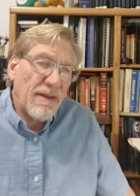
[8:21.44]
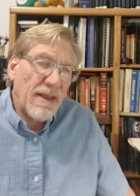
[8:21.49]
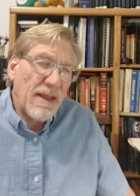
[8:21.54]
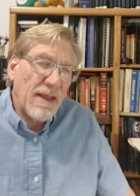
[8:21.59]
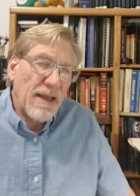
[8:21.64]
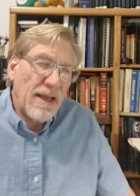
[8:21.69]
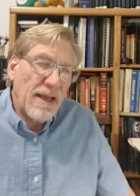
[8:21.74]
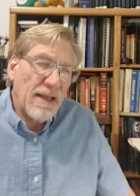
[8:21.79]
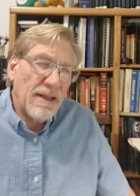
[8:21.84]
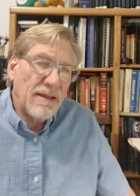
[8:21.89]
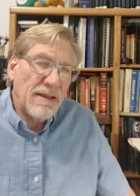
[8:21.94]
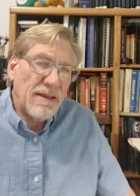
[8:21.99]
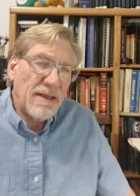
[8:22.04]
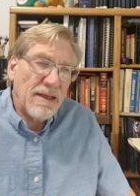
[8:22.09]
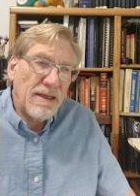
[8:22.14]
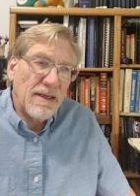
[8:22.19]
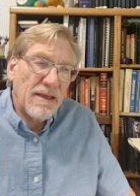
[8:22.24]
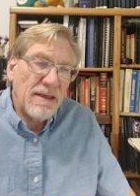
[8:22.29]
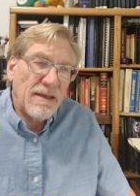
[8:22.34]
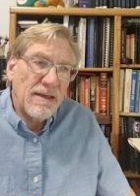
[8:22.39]
in
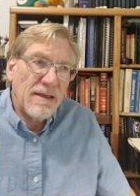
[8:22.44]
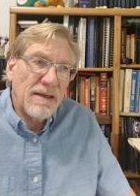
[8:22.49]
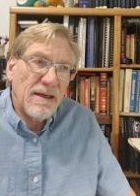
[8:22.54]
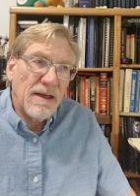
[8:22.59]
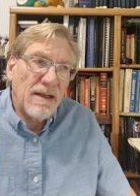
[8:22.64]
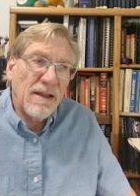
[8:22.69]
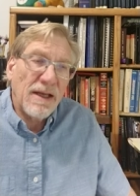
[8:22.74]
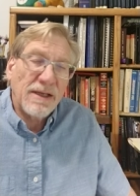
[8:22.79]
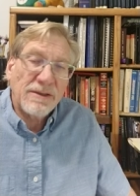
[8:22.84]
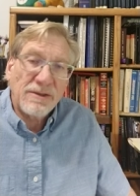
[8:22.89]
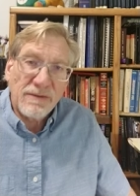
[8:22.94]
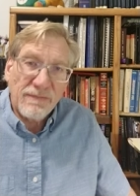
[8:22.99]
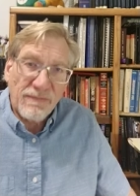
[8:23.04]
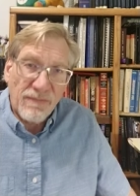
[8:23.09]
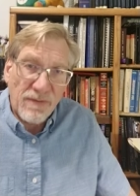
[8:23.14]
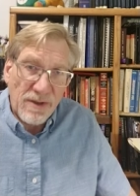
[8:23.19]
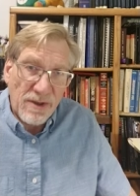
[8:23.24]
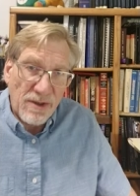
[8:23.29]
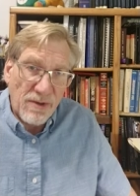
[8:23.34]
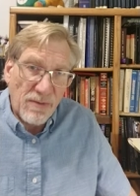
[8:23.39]
the election
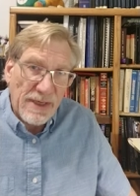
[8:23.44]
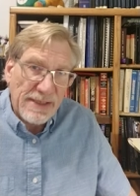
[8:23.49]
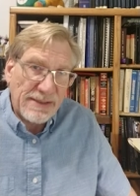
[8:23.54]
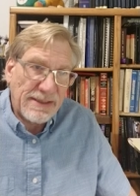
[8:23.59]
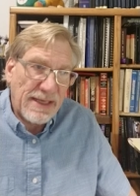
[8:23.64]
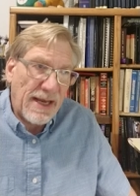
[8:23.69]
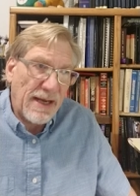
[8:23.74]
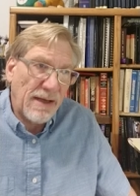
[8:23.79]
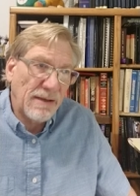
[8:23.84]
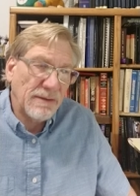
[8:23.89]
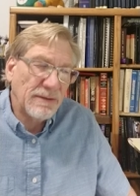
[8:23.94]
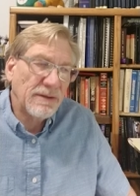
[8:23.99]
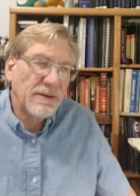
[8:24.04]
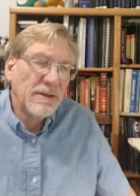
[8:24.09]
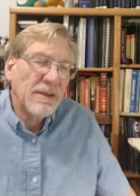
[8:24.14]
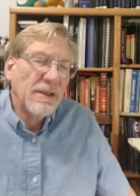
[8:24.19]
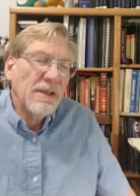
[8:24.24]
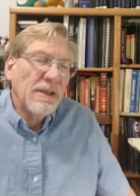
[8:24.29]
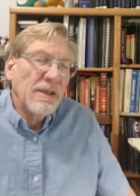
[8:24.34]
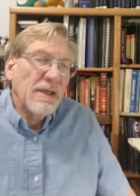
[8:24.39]
for the U.S. House,
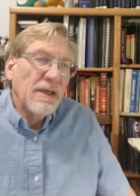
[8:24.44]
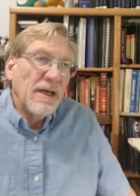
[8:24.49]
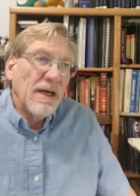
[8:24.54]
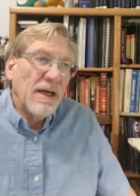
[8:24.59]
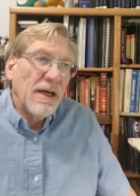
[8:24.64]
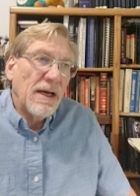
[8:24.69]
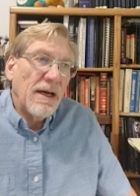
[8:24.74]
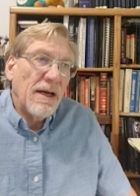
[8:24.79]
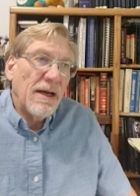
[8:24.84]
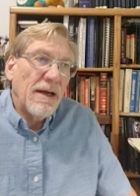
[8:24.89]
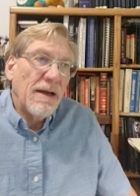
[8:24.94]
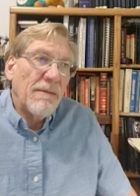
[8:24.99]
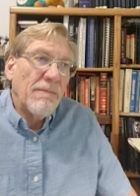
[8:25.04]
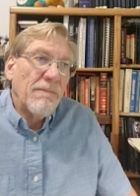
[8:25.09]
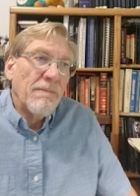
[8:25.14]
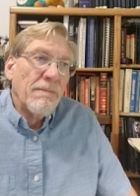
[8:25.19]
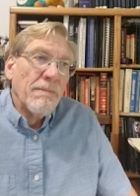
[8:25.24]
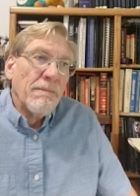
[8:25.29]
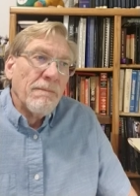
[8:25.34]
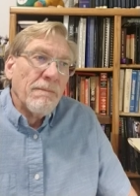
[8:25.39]

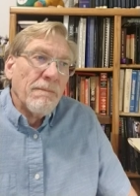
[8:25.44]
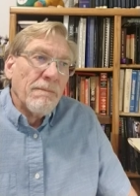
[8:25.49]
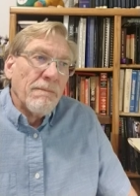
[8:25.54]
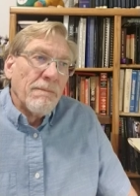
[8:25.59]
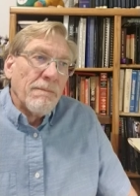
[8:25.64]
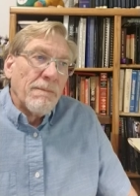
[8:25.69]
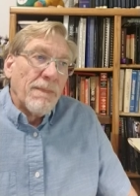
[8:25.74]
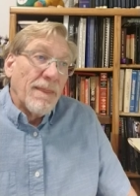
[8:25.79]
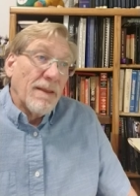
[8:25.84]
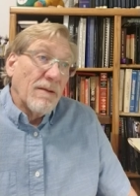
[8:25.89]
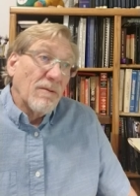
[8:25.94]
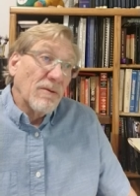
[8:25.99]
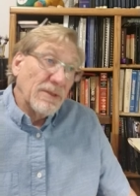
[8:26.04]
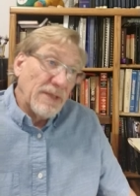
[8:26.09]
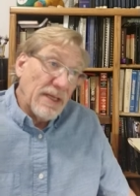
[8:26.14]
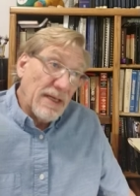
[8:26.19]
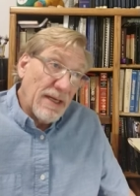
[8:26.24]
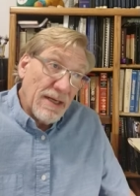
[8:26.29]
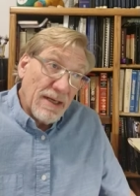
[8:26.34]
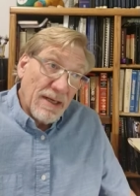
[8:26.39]
of course,
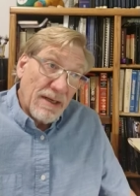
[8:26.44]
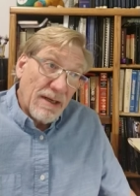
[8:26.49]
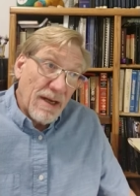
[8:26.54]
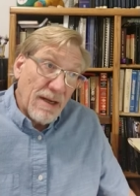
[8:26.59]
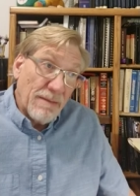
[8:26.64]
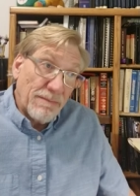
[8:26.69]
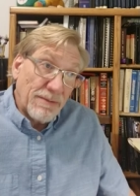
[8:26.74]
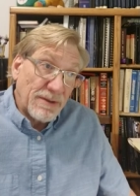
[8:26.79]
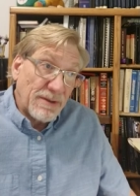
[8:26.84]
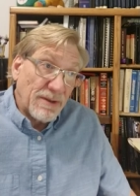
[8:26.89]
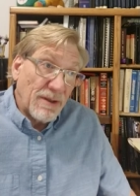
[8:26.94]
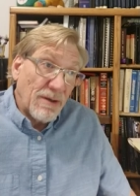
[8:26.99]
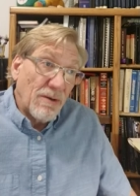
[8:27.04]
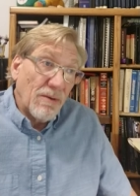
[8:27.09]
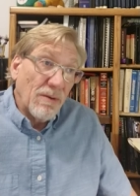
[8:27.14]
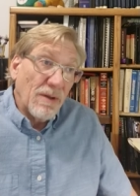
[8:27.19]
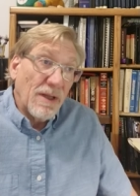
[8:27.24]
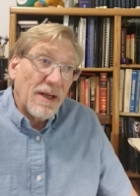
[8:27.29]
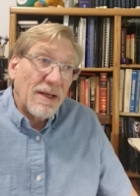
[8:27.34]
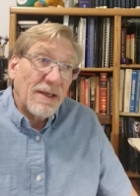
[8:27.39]
he didn't accomplish a
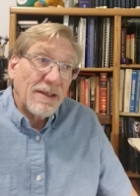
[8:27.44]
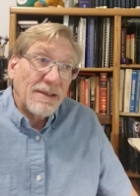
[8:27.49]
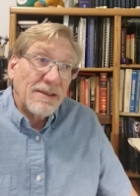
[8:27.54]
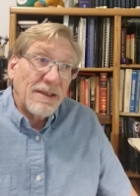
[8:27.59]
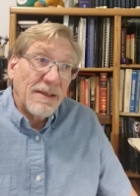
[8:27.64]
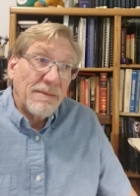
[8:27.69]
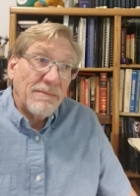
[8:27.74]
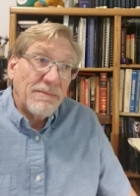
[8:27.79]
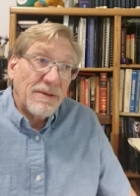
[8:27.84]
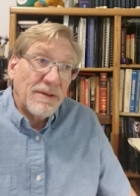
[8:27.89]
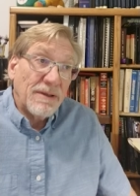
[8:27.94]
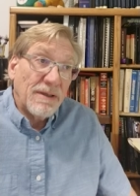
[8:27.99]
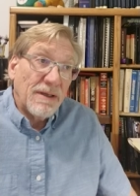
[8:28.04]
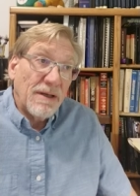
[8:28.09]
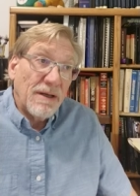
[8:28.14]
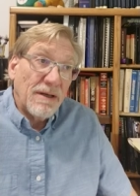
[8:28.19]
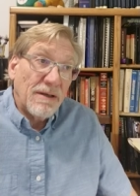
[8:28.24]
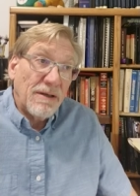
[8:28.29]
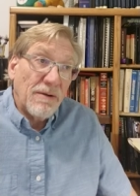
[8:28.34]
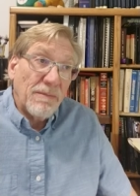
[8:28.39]
whole lot except
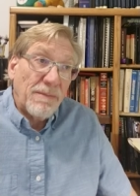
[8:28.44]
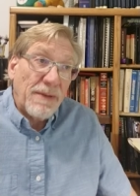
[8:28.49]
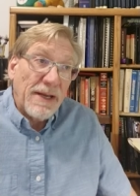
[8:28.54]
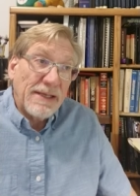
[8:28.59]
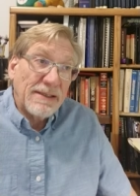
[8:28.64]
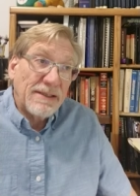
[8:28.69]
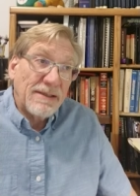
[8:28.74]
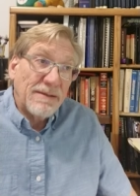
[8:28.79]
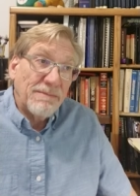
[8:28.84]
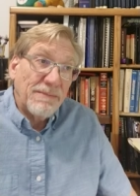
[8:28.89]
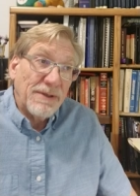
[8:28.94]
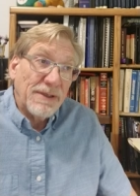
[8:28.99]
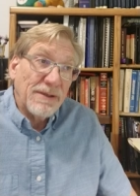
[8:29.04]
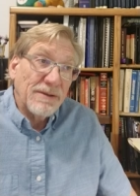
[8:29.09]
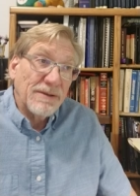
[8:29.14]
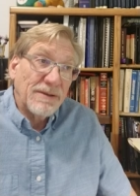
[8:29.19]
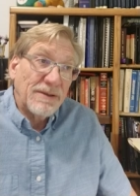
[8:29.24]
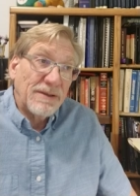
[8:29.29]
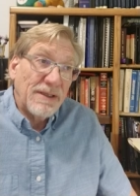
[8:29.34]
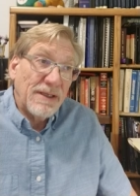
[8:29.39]
you know pass some
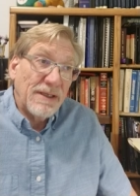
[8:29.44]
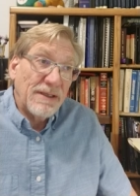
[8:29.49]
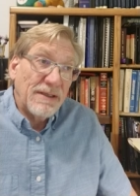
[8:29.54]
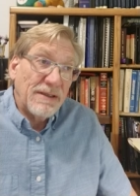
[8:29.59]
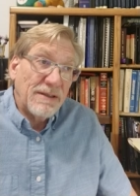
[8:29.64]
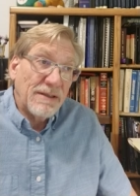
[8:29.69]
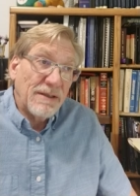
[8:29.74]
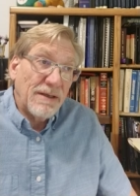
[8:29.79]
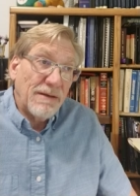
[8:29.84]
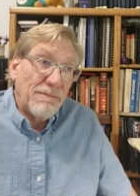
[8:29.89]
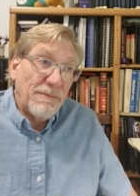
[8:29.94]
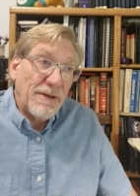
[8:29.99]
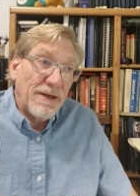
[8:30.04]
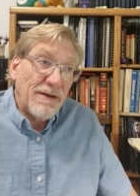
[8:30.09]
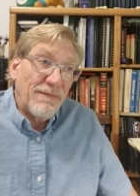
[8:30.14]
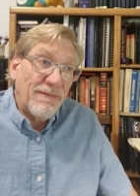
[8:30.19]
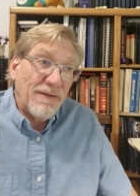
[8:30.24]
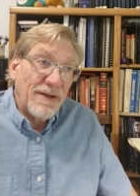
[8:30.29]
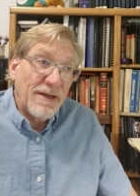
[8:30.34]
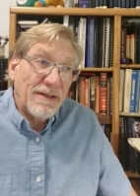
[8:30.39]
bills that
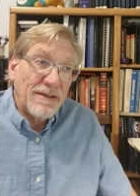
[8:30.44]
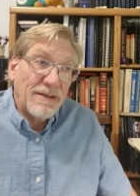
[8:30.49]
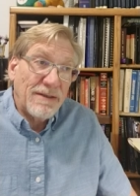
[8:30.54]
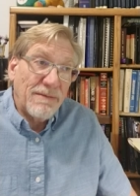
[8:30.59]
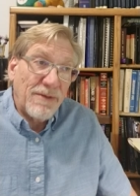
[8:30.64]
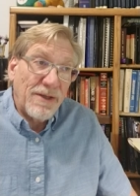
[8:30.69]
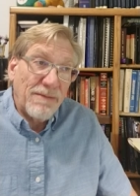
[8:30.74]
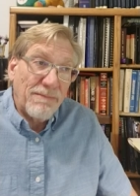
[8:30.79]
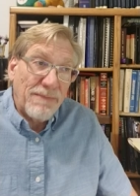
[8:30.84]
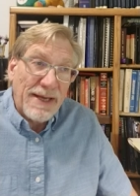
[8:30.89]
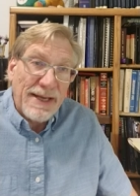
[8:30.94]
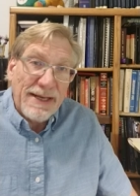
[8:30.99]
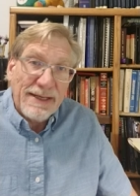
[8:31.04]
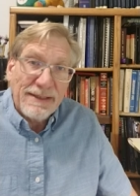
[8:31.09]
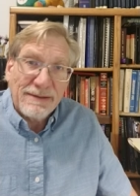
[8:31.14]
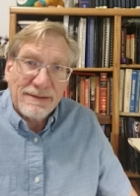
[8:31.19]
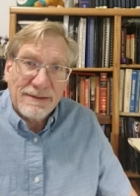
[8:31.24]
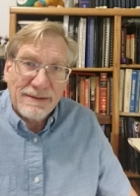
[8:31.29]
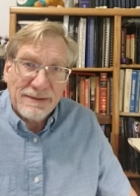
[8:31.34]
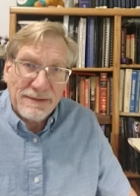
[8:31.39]
benefited some of the
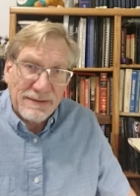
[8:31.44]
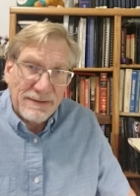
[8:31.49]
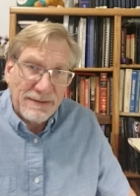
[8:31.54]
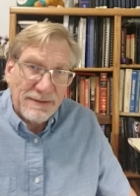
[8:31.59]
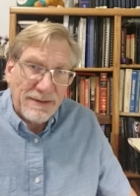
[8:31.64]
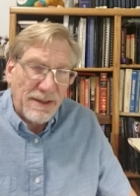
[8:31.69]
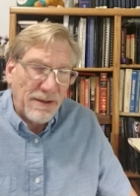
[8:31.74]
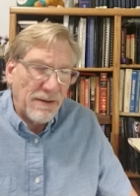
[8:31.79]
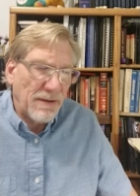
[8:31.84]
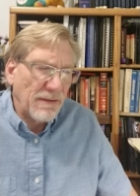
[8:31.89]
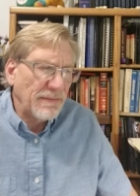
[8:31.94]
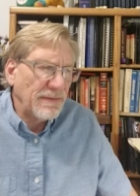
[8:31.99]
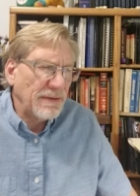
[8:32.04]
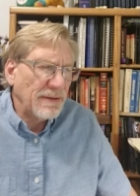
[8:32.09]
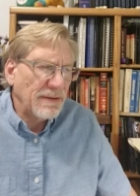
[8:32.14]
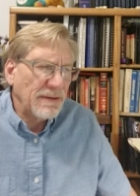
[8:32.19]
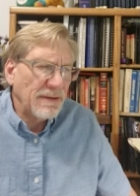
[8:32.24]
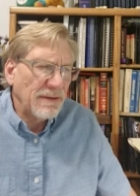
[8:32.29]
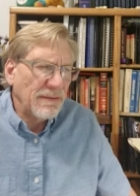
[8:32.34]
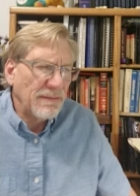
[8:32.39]
banks and tariffs
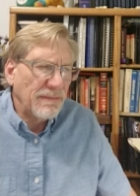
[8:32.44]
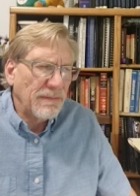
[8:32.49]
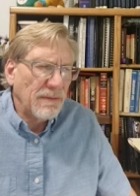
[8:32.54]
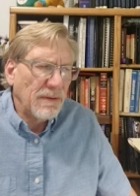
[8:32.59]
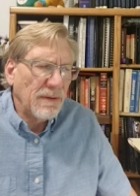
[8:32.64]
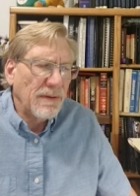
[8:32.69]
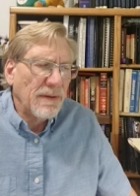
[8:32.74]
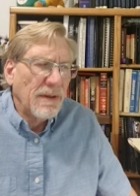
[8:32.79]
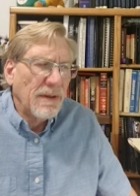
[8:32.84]
and so forth.